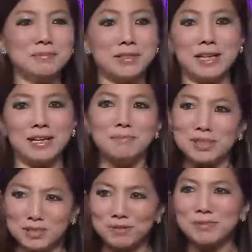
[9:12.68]
The I
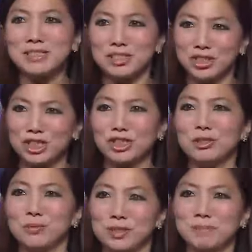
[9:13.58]
miss you message
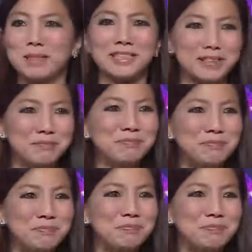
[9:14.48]
actually worked better.
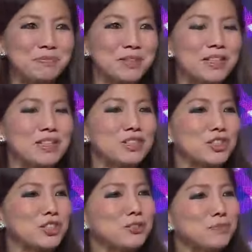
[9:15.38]

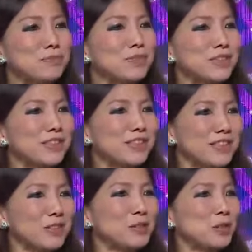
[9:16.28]
So,
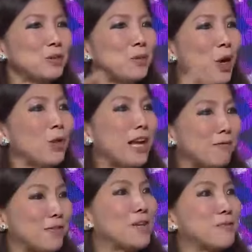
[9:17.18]
you know, so we all
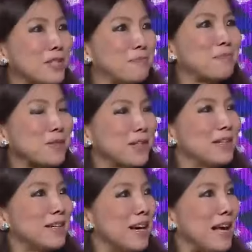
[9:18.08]
have our
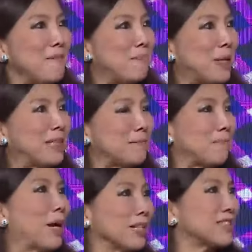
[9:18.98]
embedded
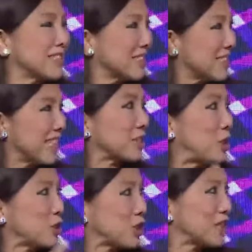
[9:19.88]
biases,
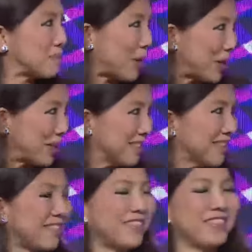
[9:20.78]
unconscious
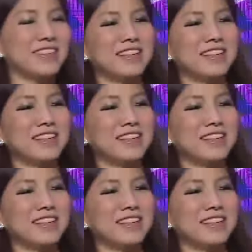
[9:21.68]
bias.